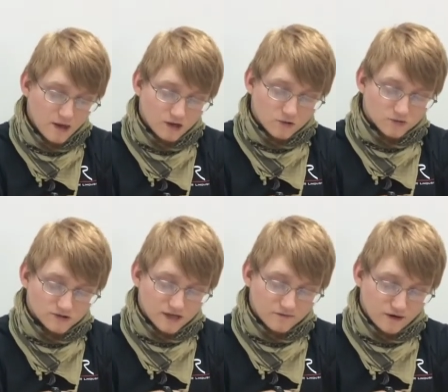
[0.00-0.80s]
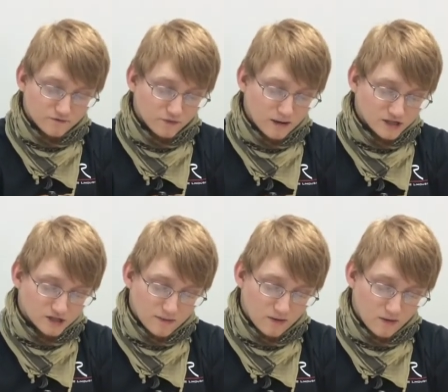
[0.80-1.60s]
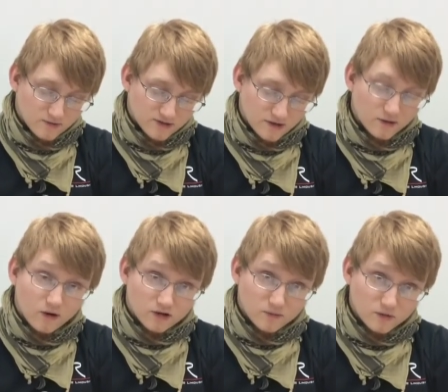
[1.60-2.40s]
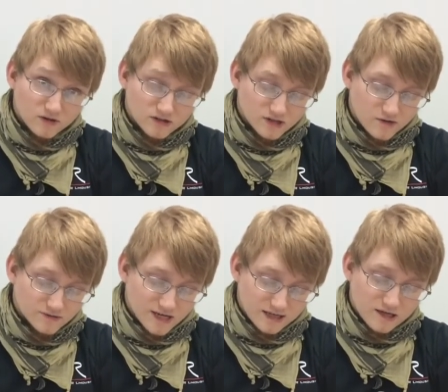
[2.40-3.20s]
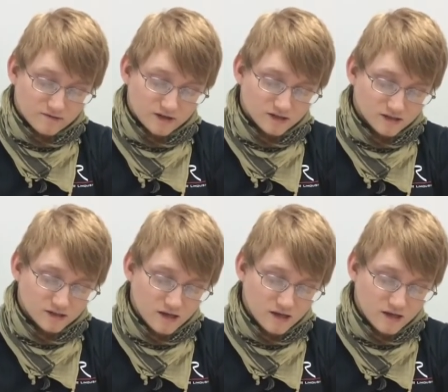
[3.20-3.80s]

You'll receive information about HOSA, our community service activities,